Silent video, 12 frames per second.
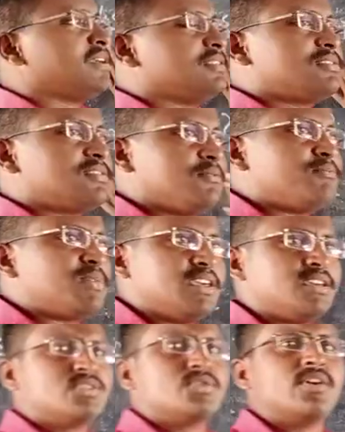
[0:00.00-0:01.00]
means
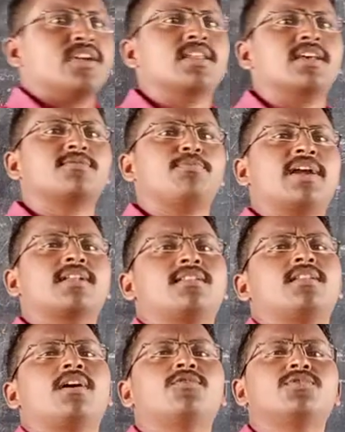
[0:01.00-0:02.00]
simply showing
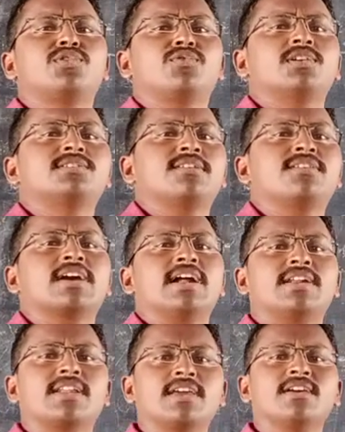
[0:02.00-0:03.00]
respect, love towards our
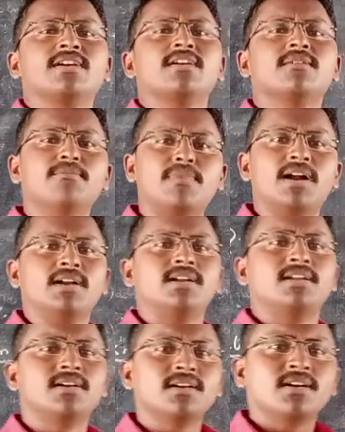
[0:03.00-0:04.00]
country.
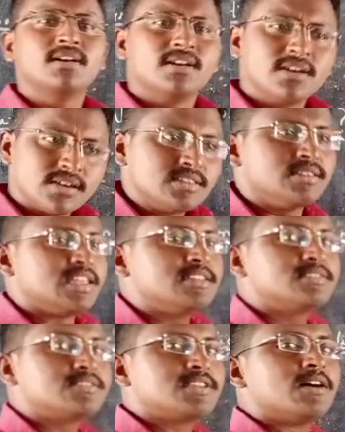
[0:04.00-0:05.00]
But there
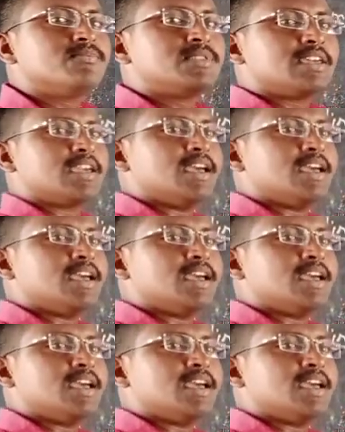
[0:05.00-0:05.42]
is something